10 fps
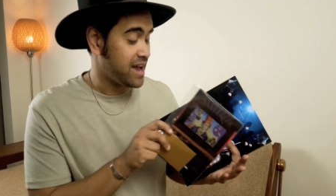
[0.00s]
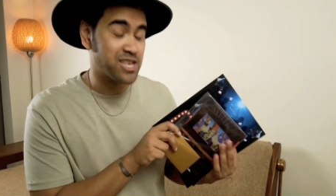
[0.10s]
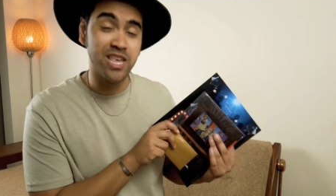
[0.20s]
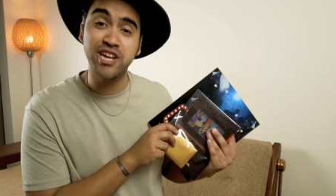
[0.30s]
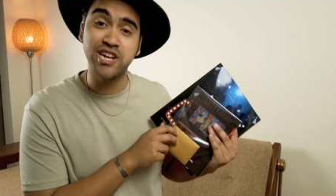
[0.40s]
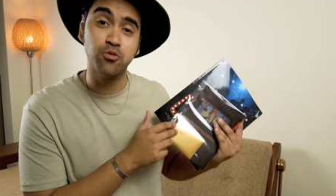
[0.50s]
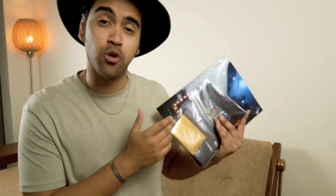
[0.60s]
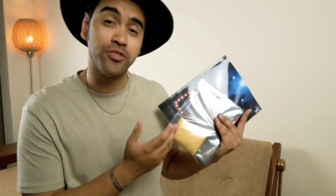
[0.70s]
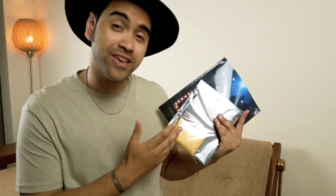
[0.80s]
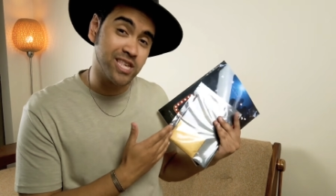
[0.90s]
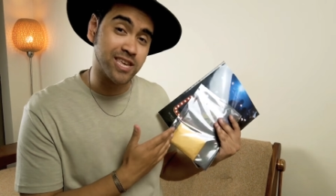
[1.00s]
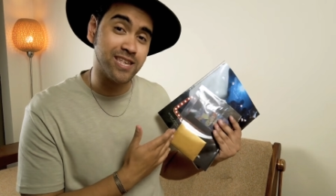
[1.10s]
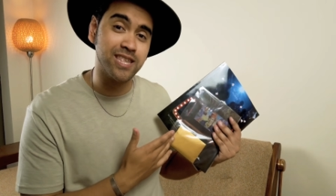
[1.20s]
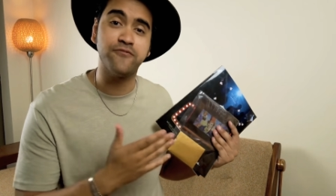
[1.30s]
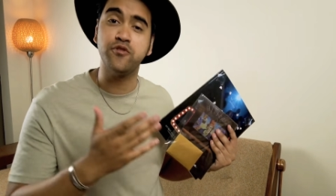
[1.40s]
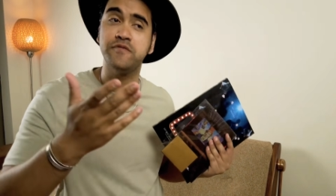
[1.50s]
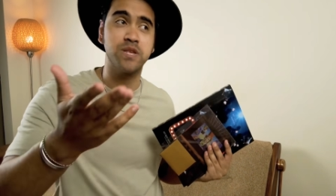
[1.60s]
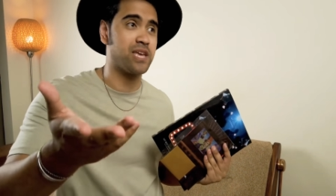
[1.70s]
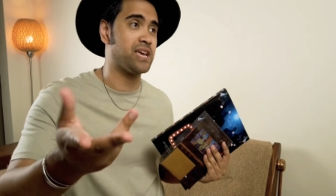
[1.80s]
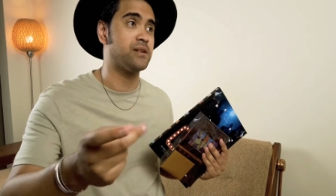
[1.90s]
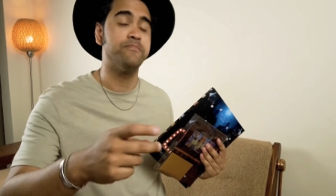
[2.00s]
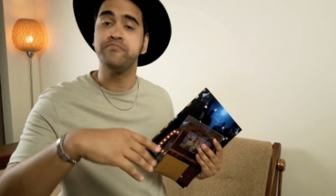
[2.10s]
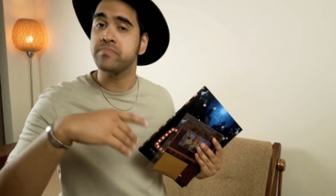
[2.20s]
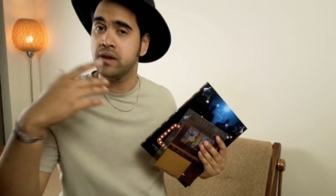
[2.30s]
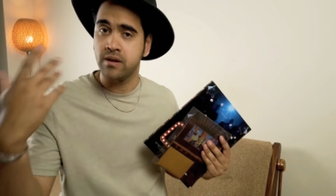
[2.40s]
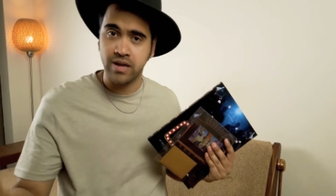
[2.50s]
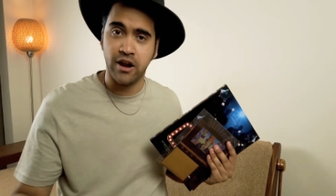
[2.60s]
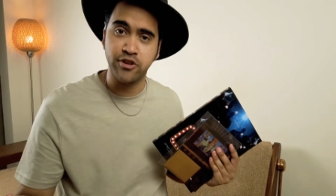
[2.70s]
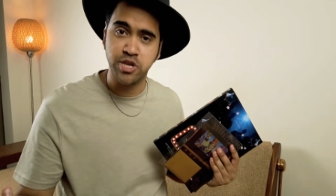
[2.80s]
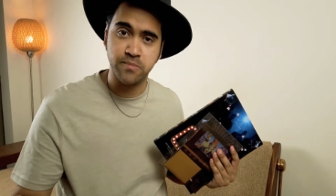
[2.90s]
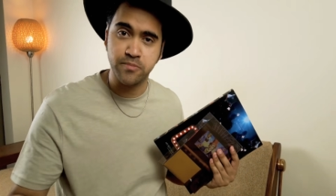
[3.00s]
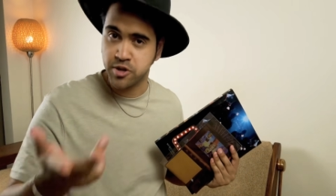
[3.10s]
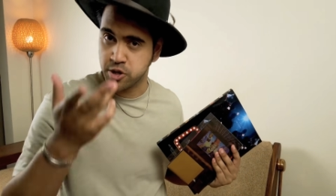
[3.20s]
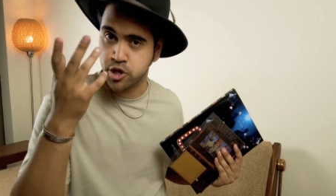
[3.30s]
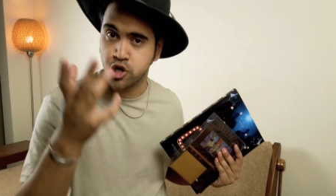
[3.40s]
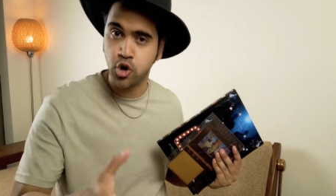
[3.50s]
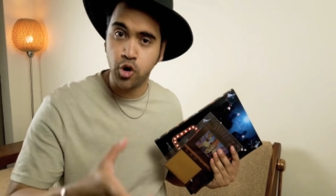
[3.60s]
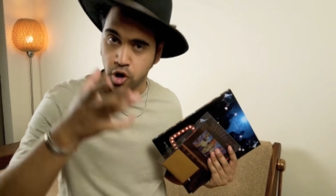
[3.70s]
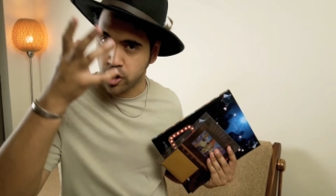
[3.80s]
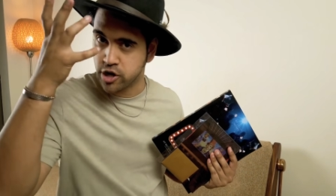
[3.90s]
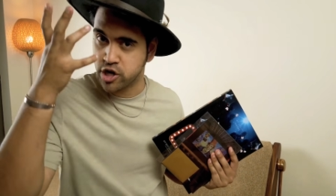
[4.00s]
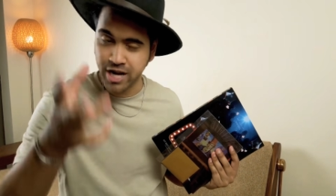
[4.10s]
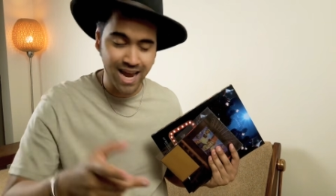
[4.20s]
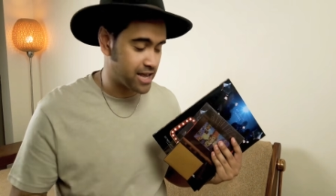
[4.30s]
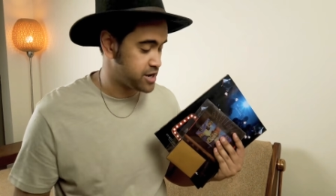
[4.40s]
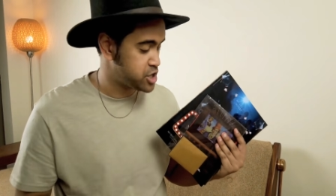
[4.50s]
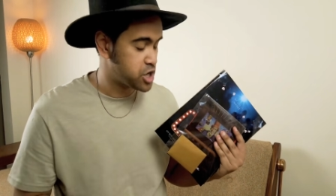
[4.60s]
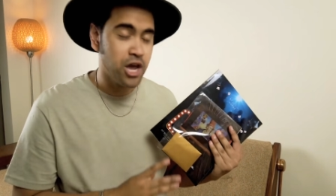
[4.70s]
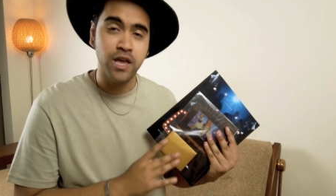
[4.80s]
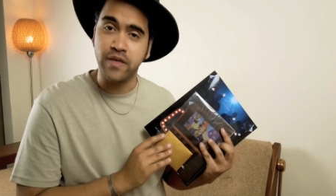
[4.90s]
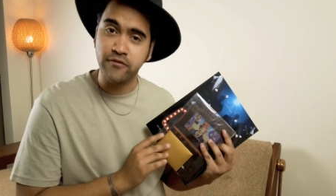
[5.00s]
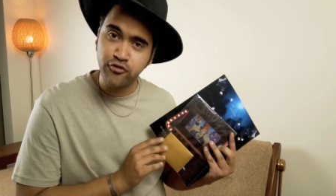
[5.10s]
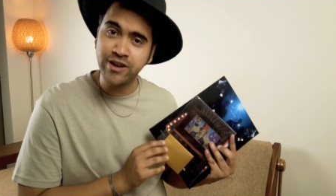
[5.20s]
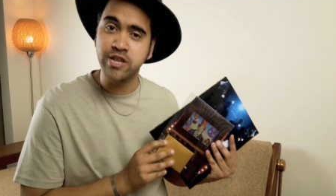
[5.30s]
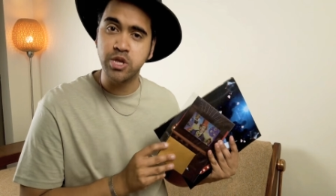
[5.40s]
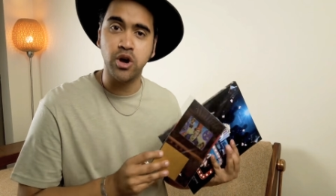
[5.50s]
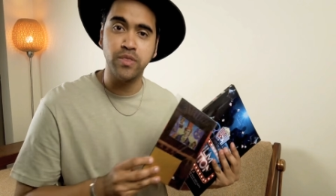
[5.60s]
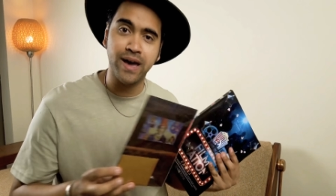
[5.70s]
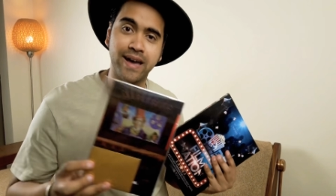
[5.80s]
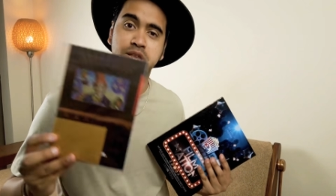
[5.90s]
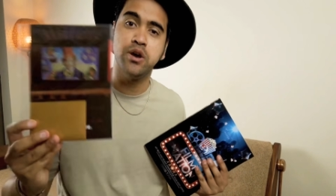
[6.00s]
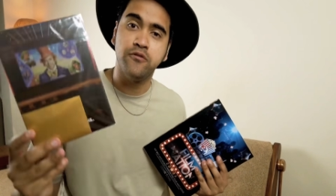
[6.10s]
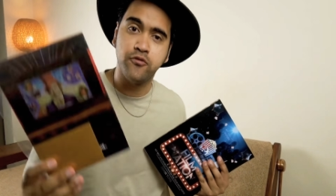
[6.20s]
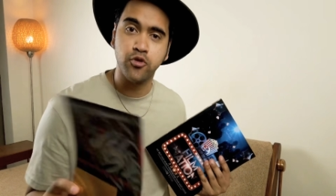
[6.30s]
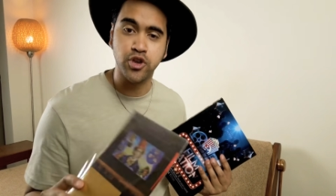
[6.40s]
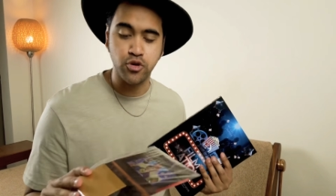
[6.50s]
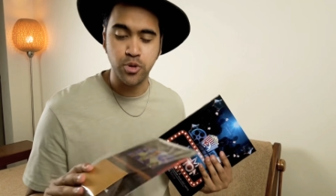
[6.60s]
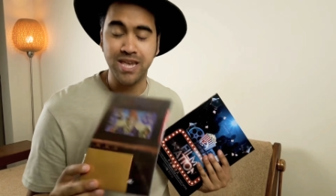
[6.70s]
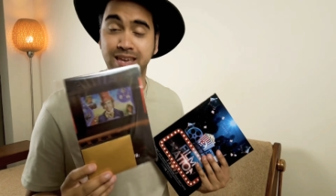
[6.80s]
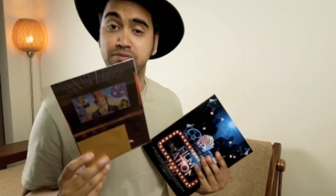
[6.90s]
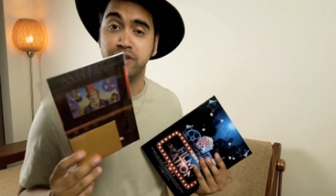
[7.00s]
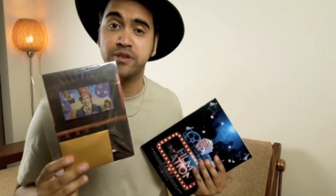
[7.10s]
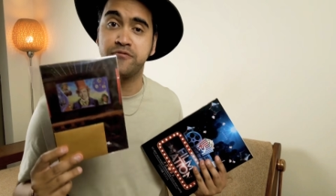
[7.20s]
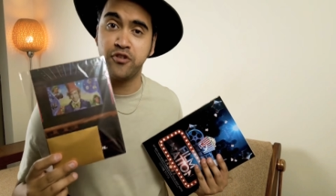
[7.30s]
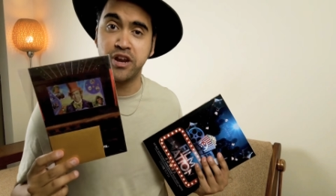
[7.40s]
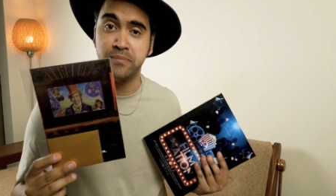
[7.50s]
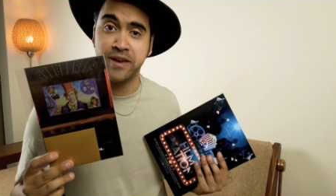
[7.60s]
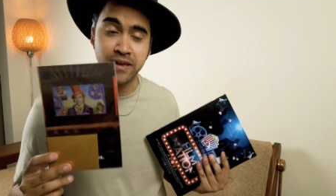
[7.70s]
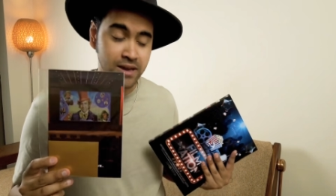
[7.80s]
Essentially what this is, if you've seen Gary Sumter's Chocolate Challenge, they've redesigned that for use in this framing.